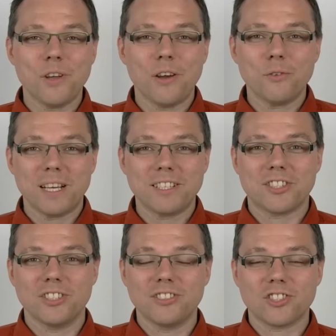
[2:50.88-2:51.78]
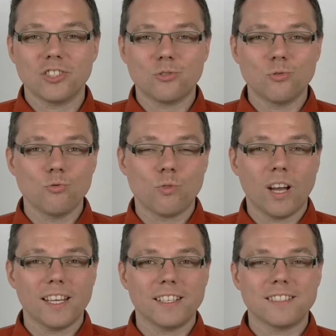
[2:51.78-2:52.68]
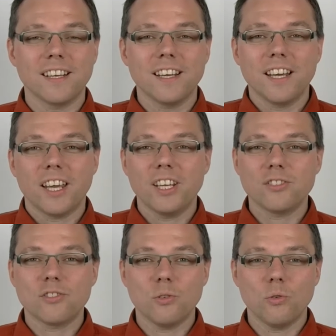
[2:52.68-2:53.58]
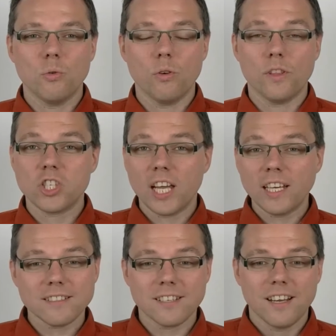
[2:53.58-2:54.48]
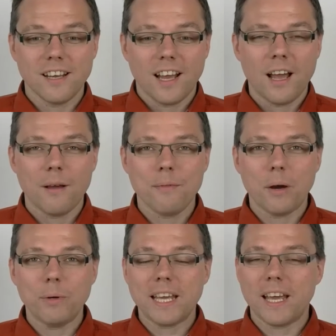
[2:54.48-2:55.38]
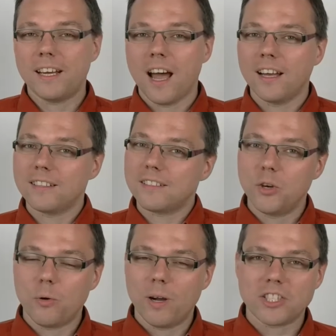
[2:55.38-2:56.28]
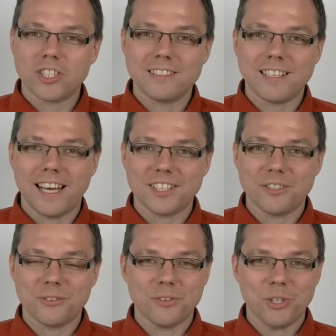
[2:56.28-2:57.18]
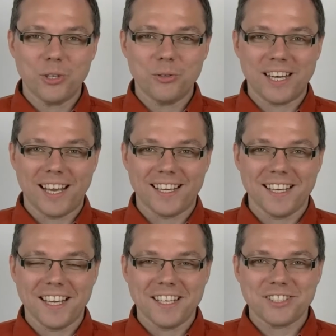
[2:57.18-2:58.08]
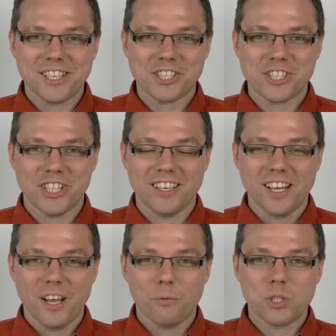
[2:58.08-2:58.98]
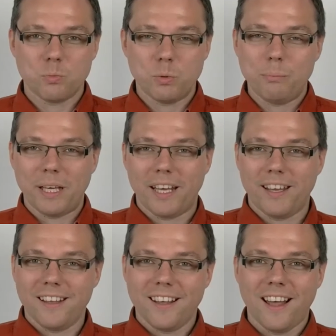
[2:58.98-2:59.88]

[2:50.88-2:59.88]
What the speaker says: have questions, just to write into the chat, that we can answer your questions later during the Q&A session, which will be